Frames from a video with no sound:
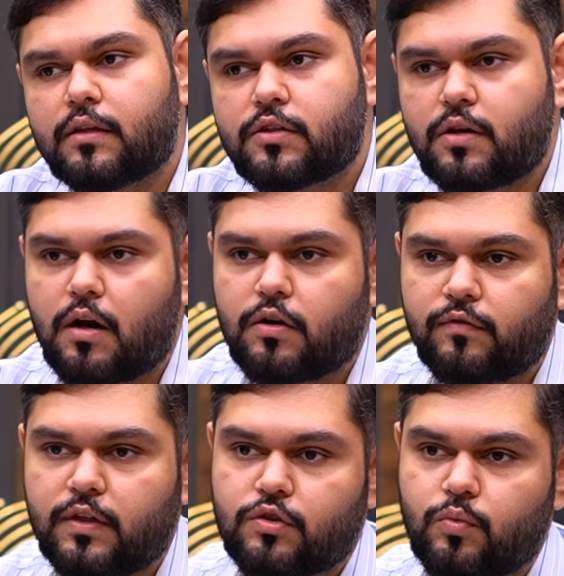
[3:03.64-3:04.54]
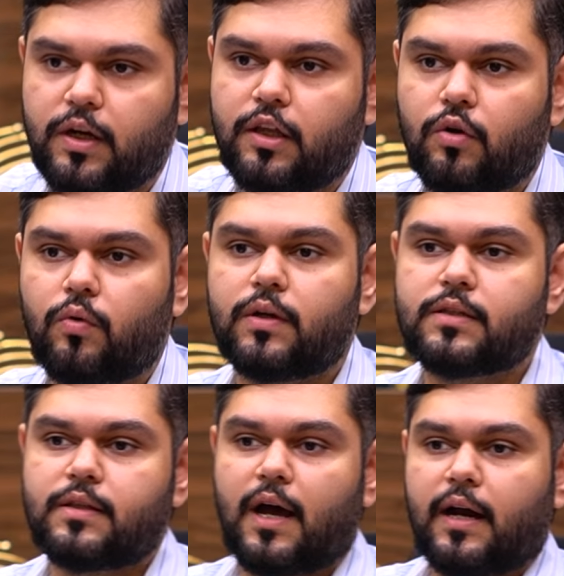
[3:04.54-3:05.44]
the start of this video
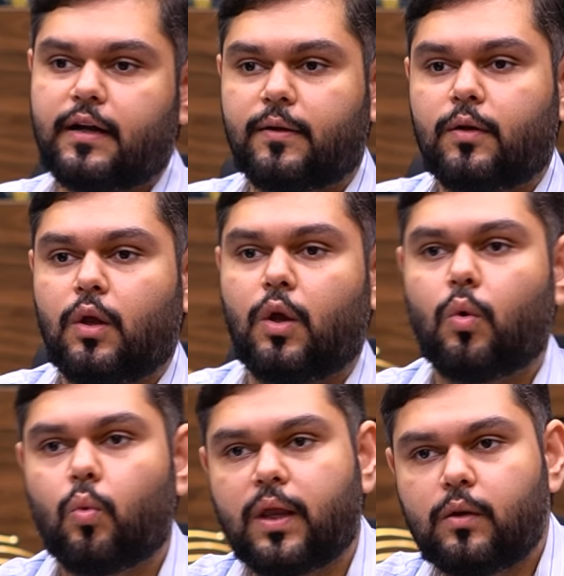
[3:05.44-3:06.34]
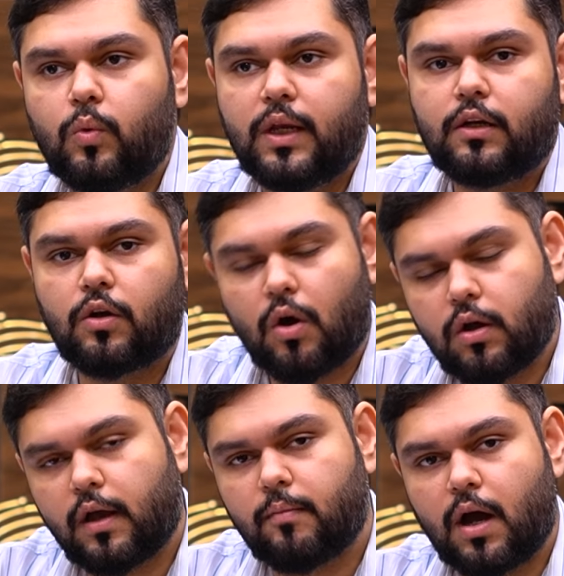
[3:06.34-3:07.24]
is that when we
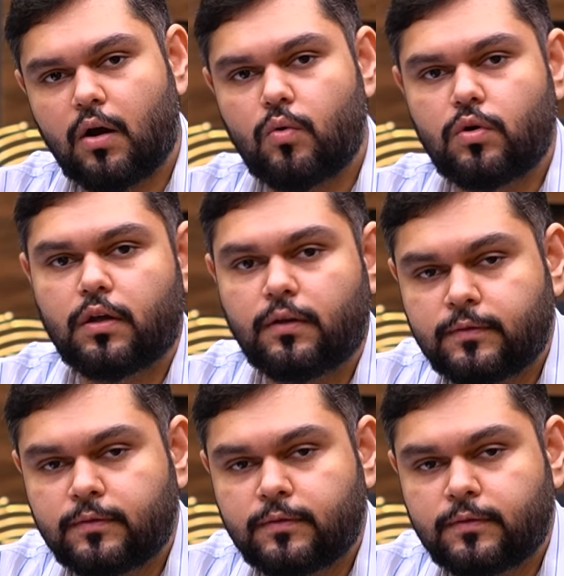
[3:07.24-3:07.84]
talk about